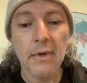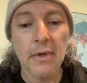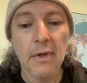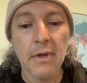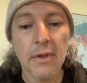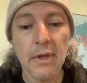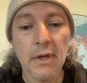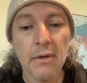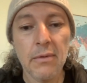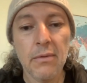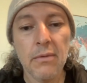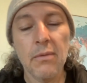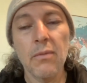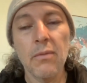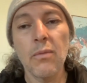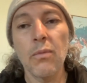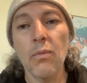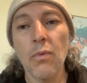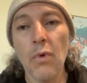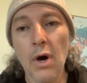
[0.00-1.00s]
that
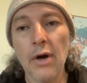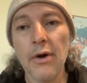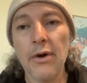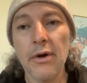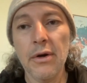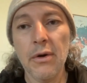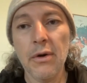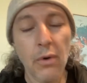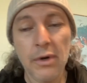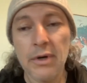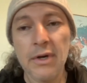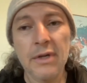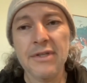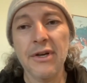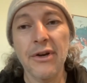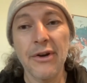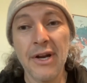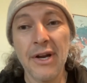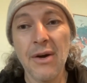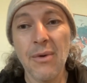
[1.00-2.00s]
water, or
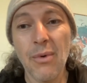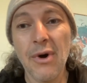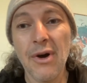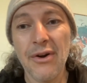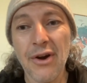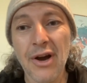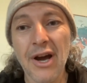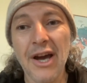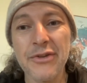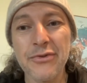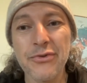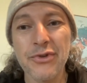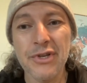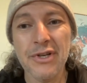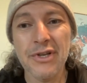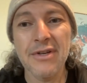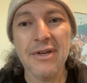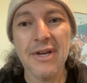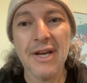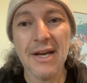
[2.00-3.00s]
sorry, not water,
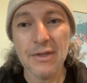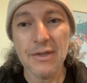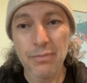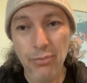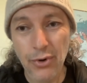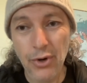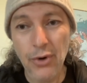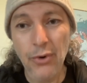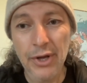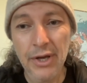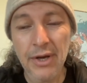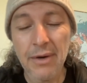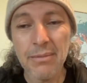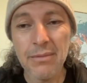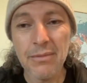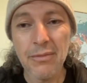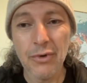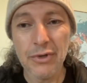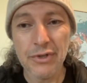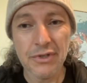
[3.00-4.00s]
hydrogen has
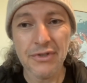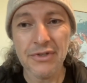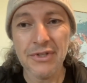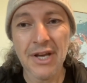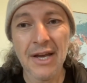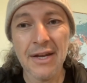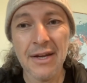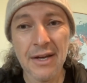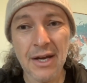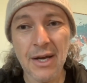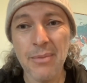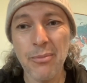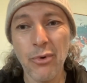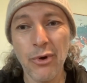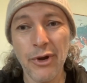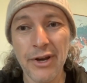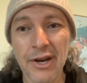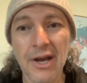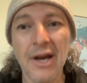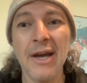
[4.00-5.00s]
protium, which is
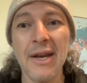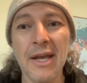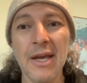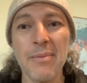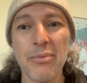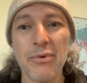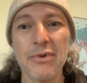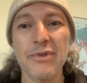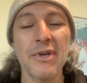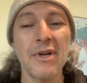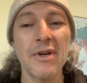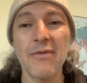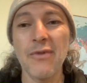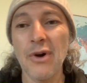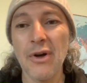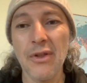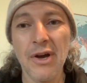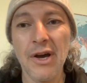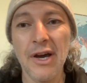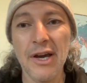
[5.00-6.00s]
99.98% of
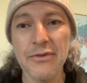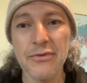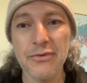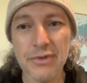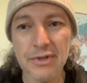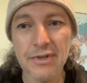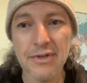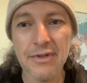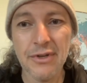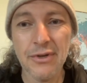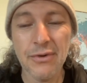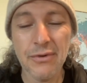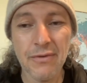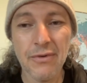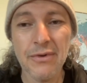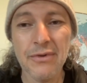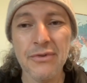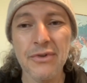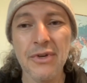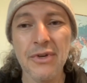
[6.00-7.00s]
all the hydrogen in the universe,